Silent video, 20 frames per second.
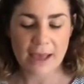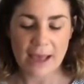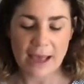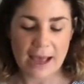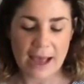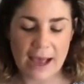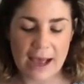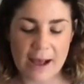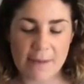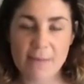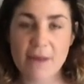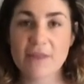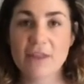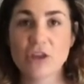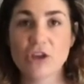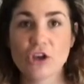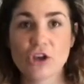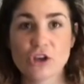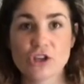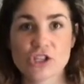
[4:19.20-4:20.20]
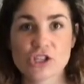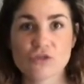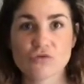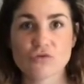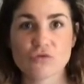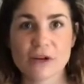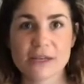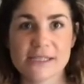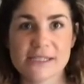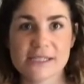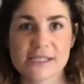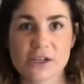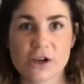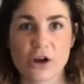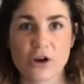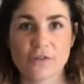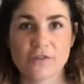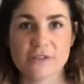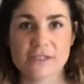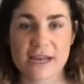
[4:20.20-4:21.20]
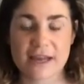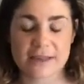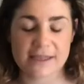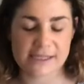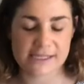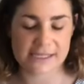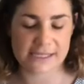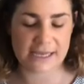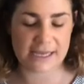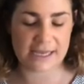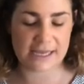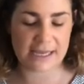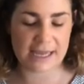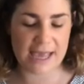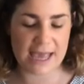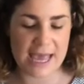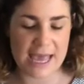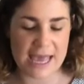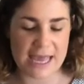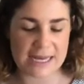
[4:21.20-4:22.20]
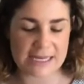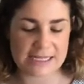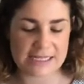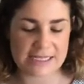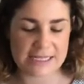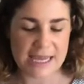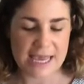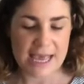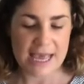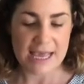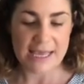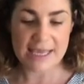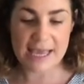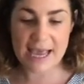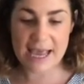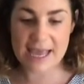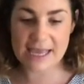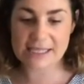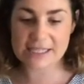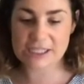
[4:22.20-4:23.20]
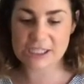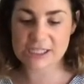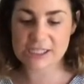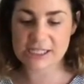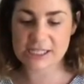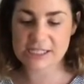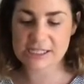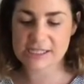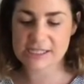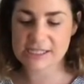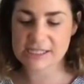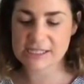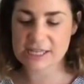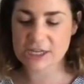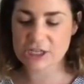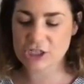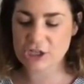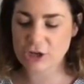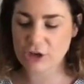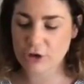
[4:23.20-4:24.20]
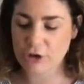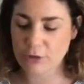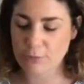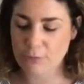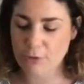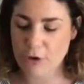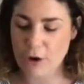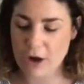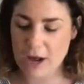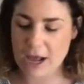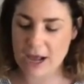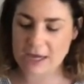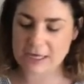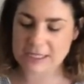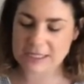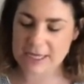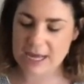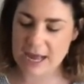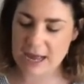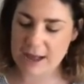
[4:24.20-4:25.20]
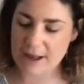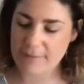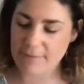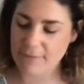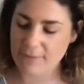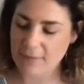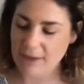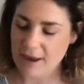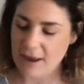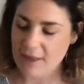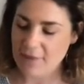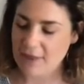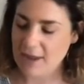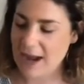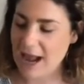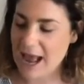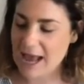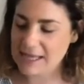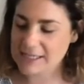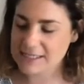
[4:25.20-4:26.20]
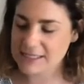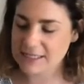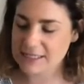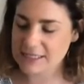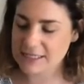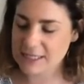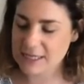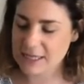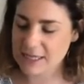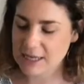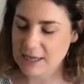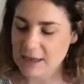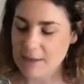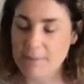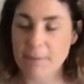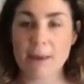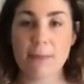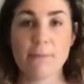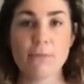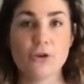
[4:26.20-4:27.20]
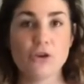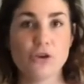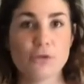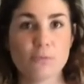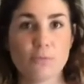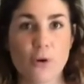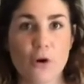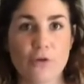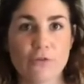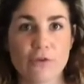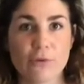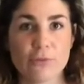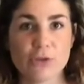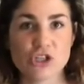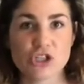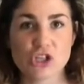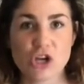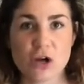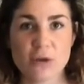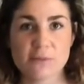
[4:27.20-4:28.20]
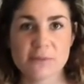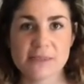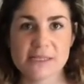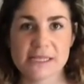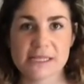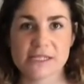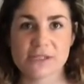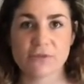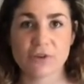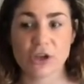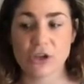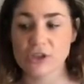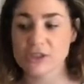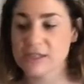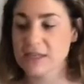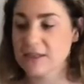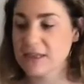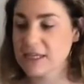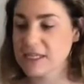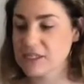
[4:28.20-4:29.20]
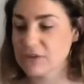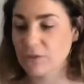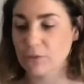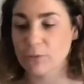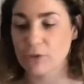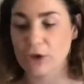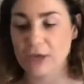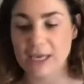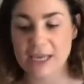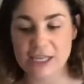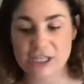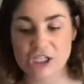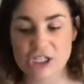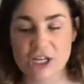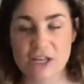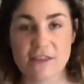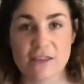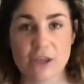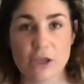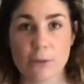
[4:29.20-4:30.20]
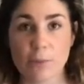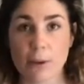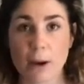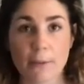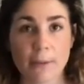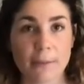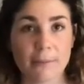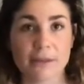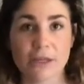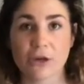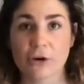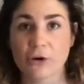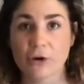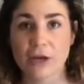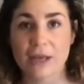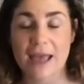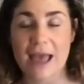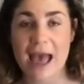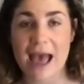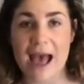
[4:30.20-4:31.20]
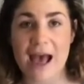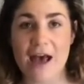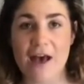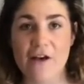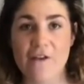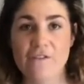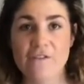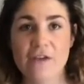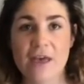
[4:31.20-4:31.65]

And then you can just rinse it off down the sink. And yeah, it just is such a good product that hasn't been bought from the shops. It's reusing things from your kitchen that you probably already have.